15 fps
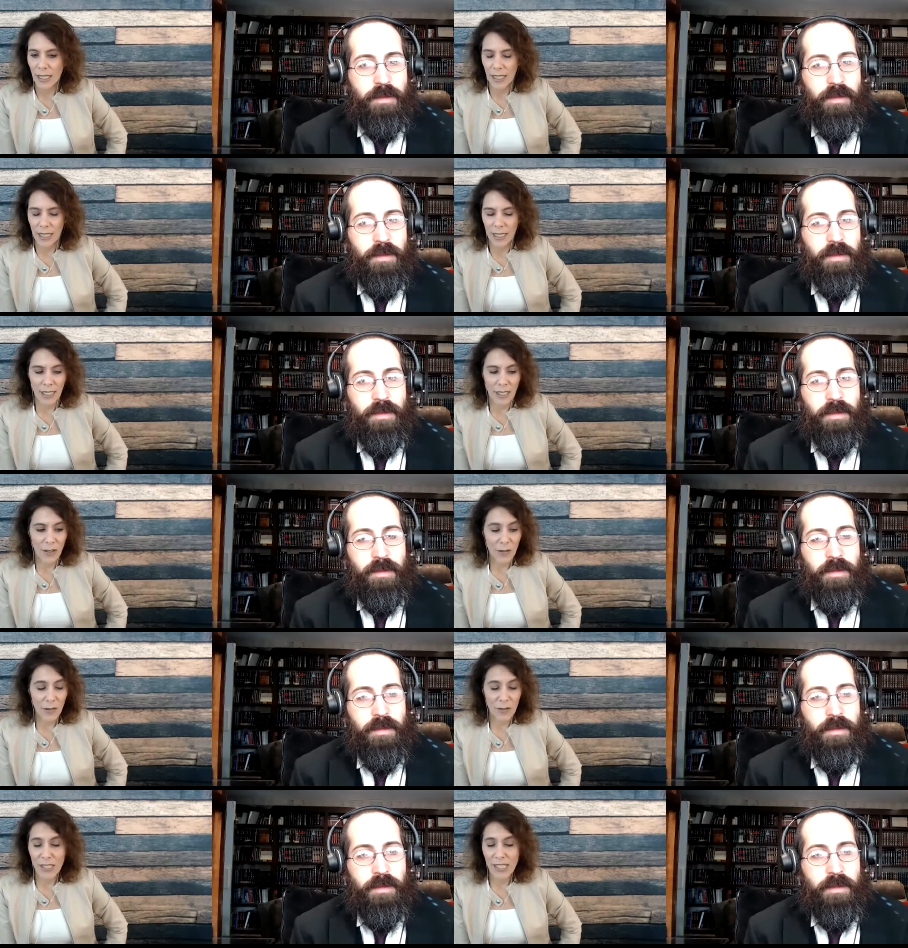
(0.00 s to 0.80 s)
Speaker 1: you
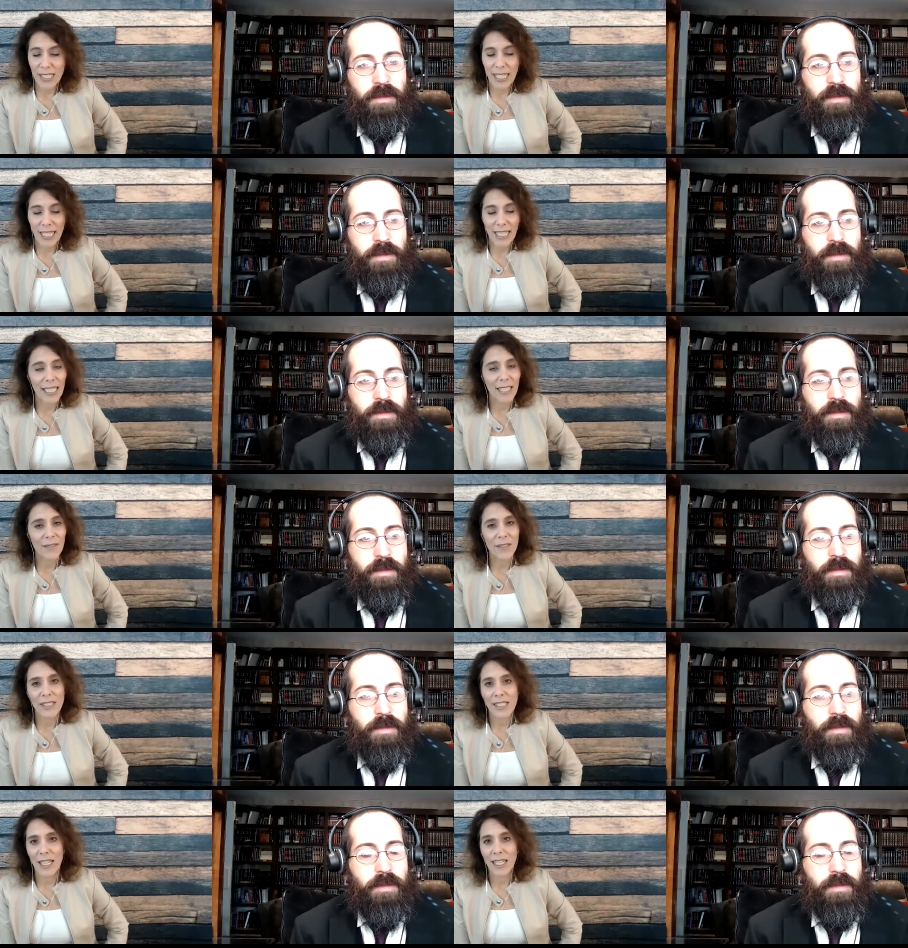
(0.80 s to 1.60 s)
know, the first decade, the
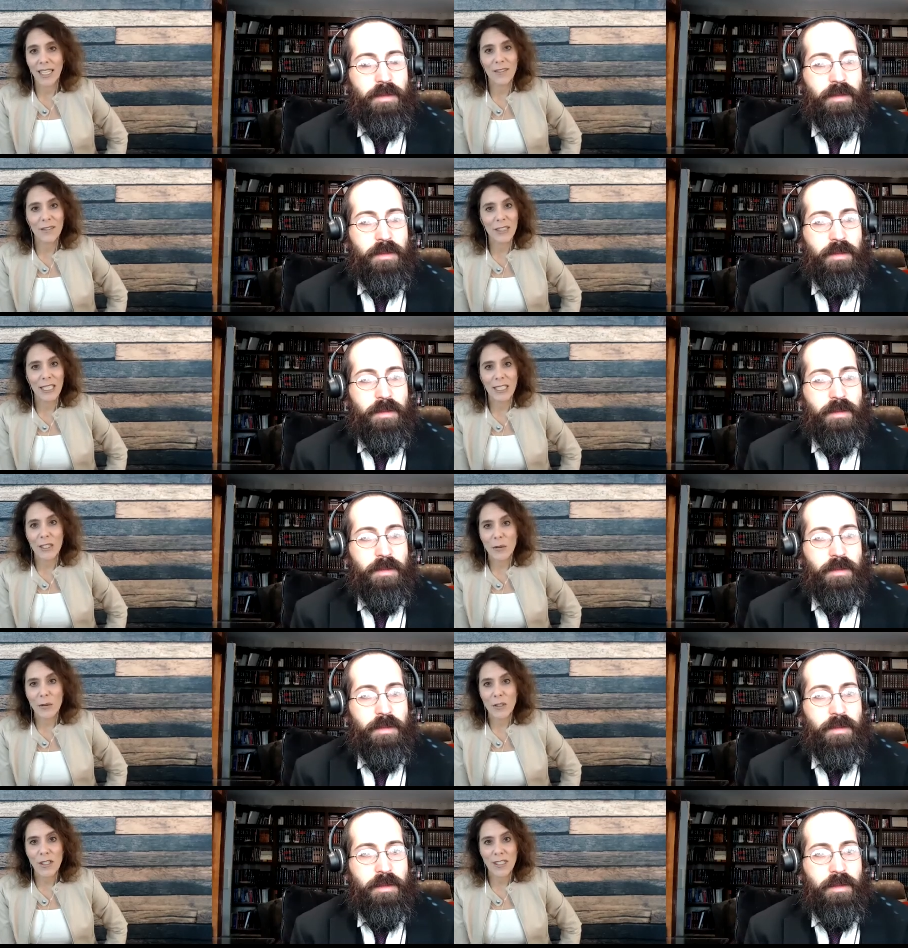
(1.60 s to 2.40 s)
first 10, 11
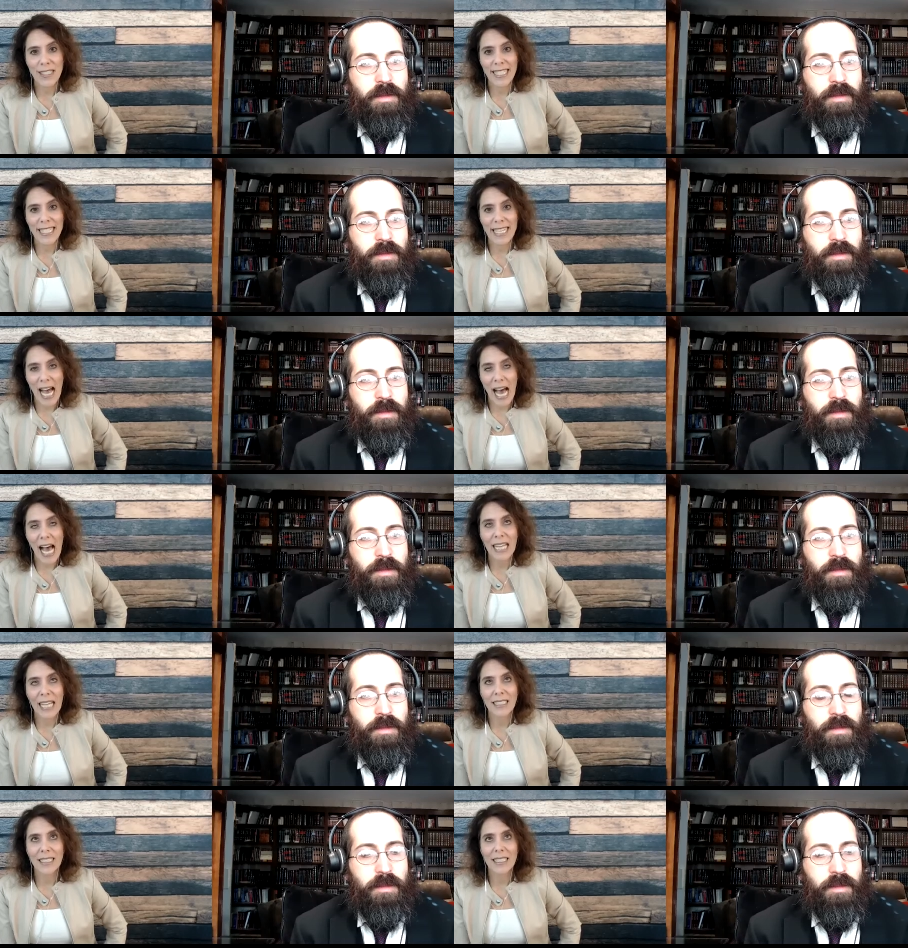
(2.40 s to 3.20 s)
years were just
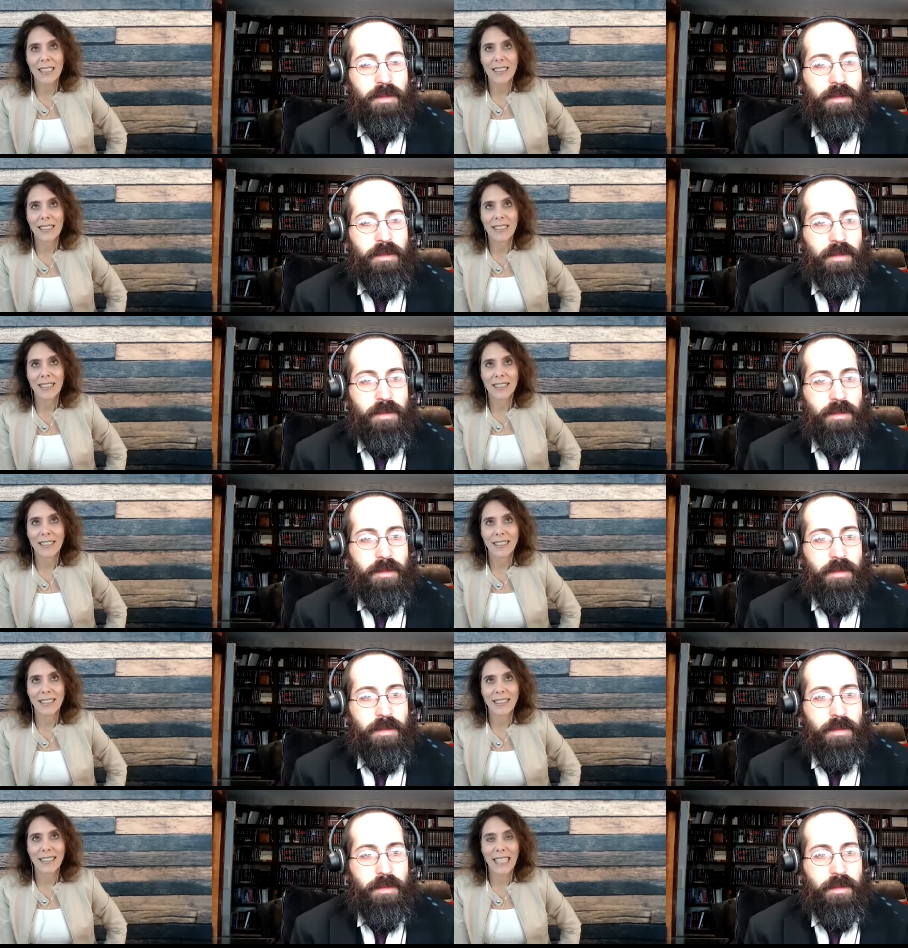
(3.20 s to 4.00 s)
not,
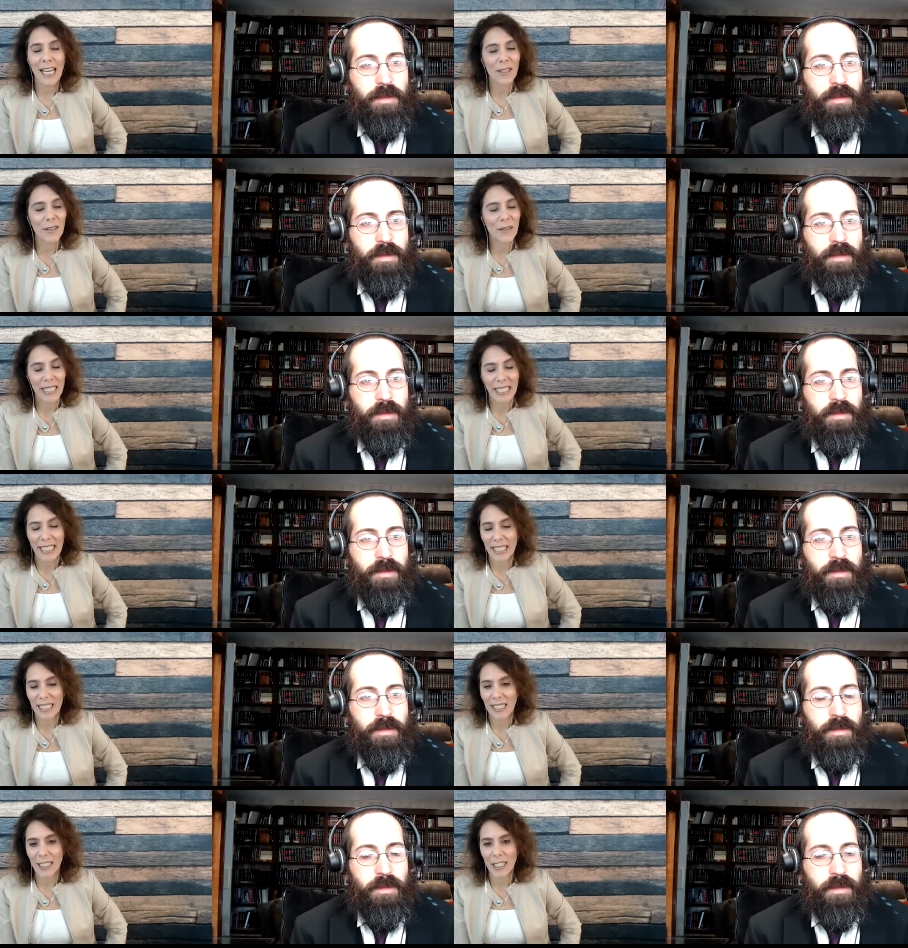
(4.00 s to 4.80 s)
not
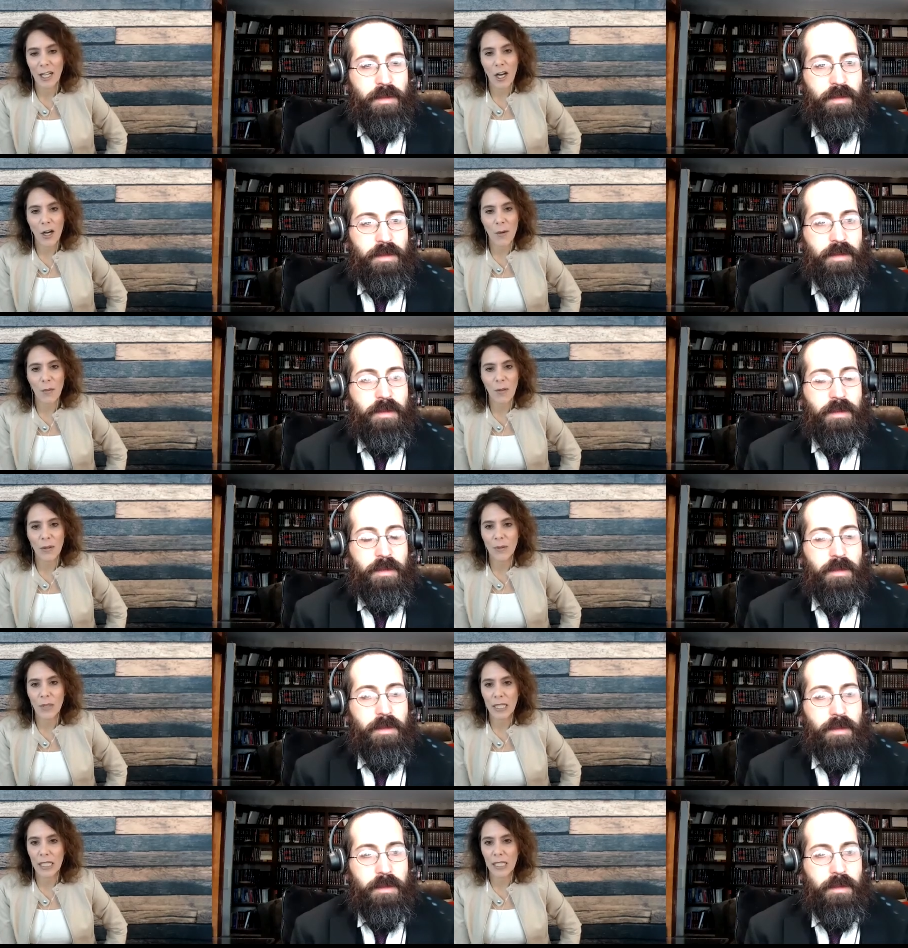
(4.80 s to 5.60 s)
great. Um, we
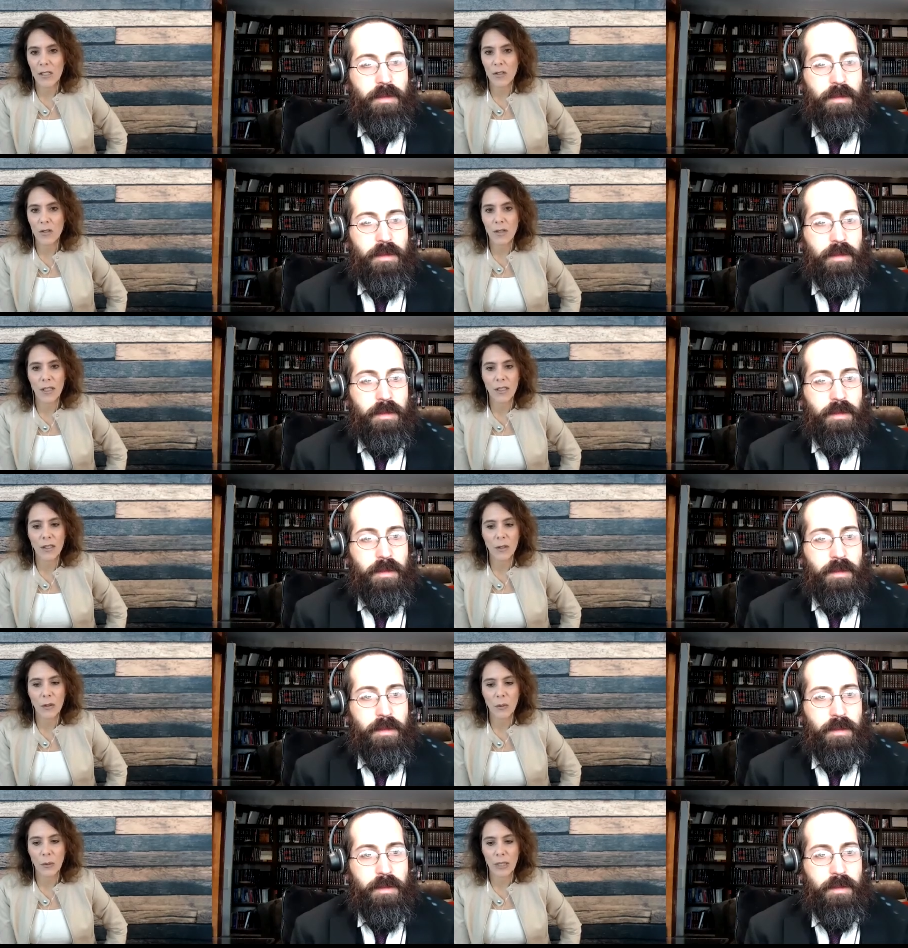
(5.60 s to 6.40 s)
really
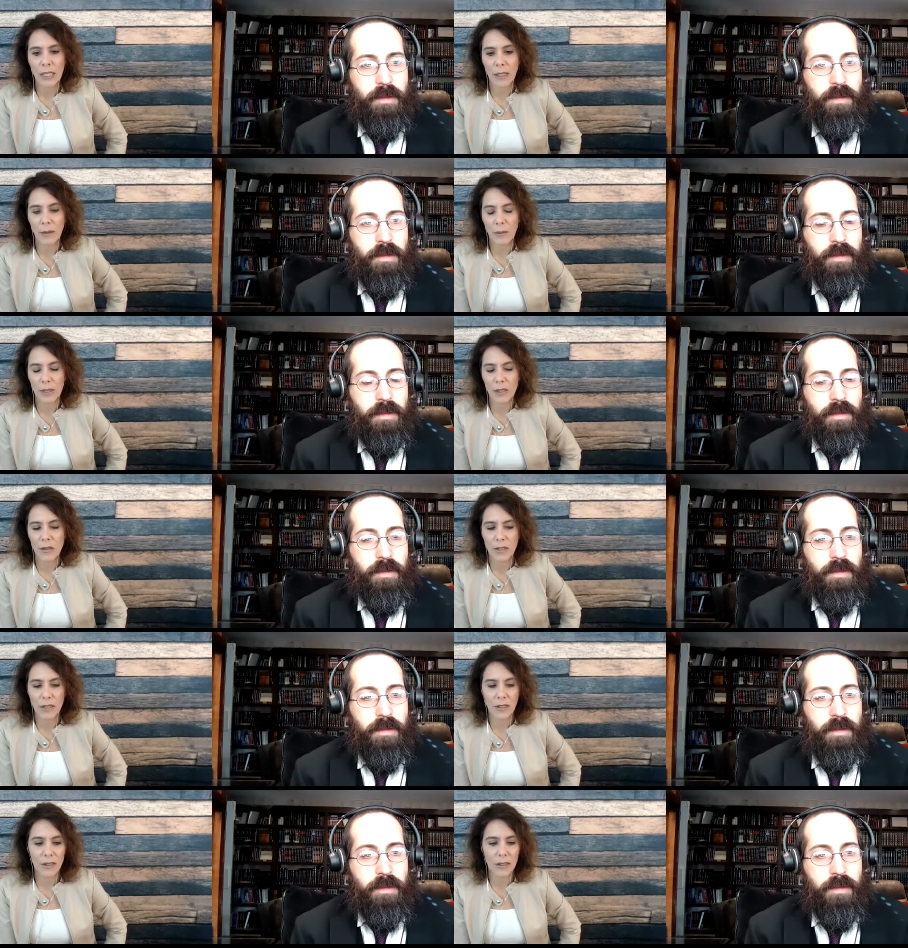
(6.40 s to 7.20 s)
struggled. We, we
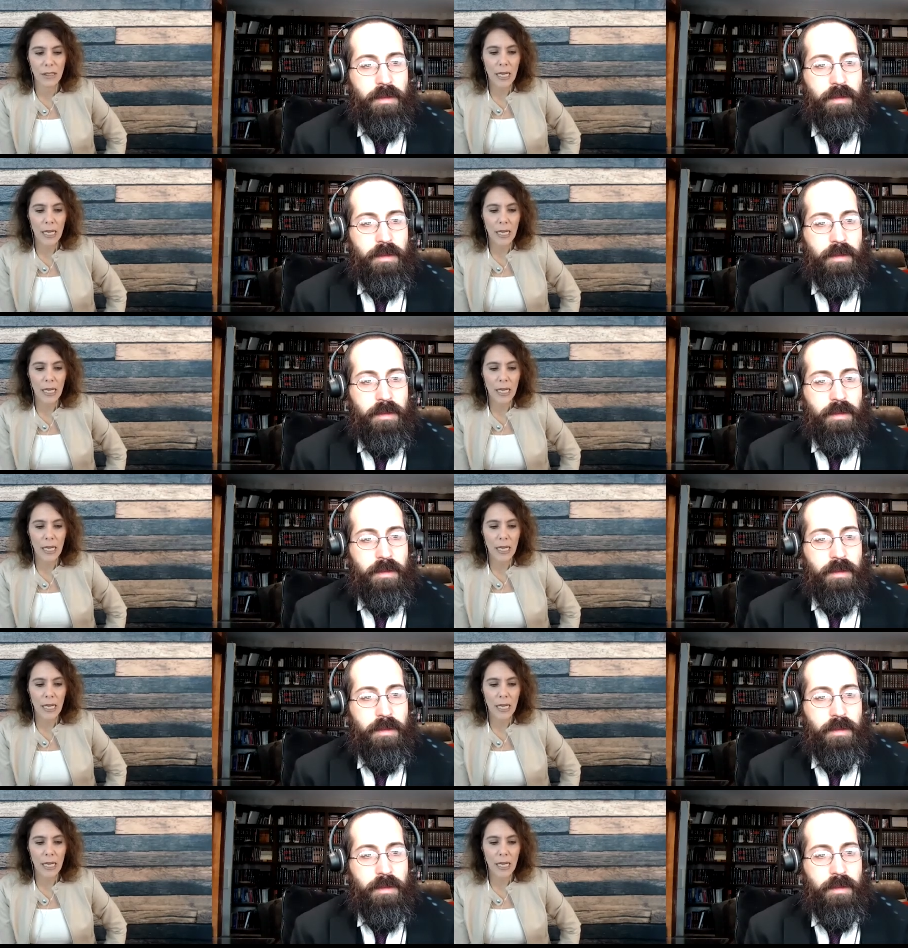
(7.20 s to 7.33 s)
struggled